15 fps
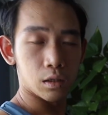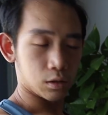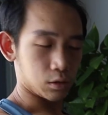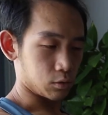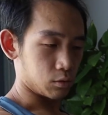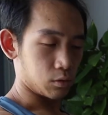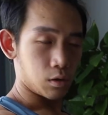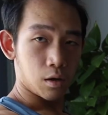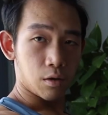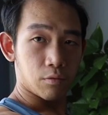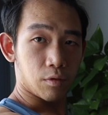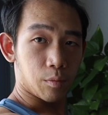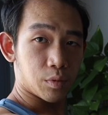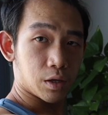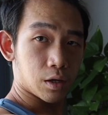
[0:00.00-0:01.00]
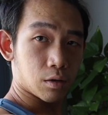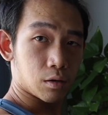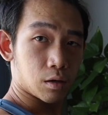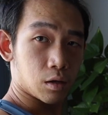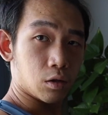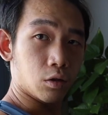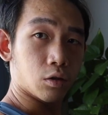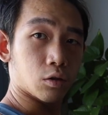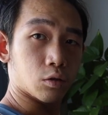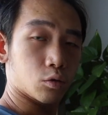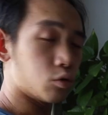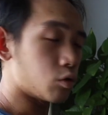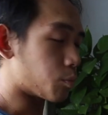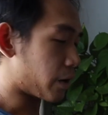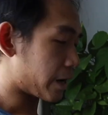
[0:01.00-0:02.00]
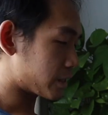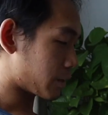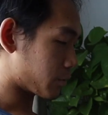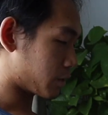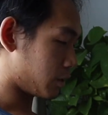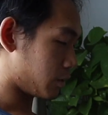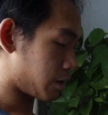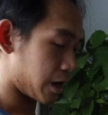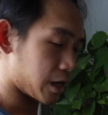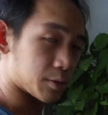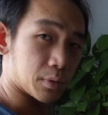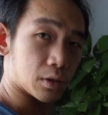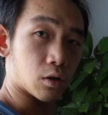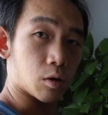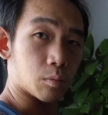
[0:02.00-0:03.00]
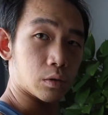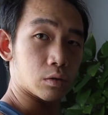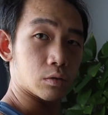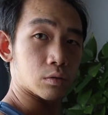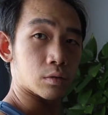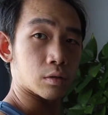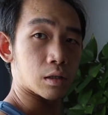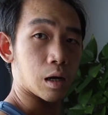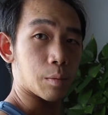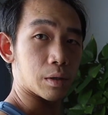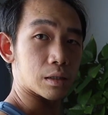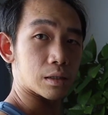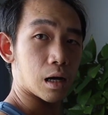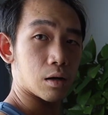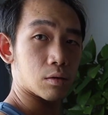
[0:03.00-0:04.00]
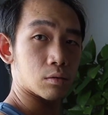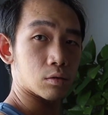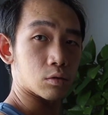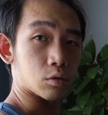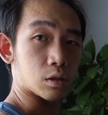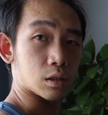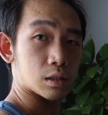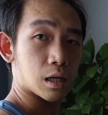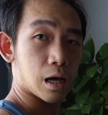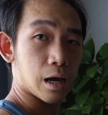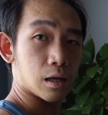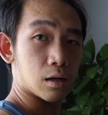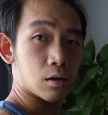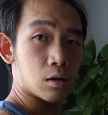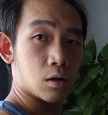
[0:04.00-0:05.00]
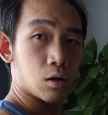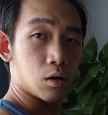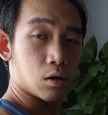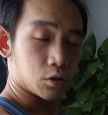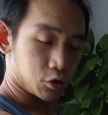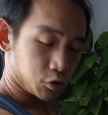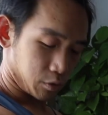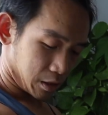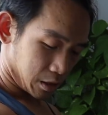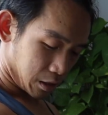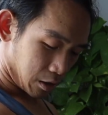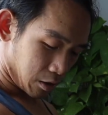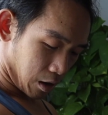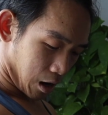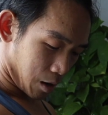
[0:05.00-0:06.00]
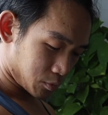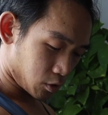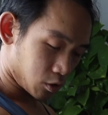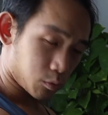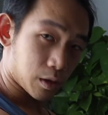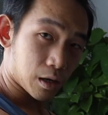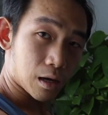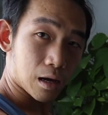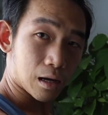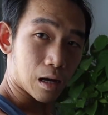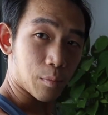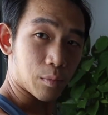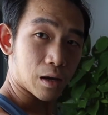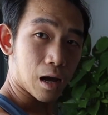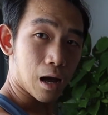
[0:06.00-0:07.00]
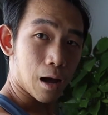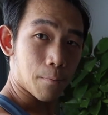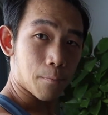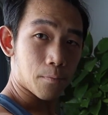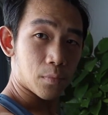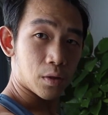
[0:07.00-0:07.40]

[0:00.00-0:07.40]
So from here, you're going to do your bicep curl as per normal, coming down to your side, straightening your arms all the way, coming up,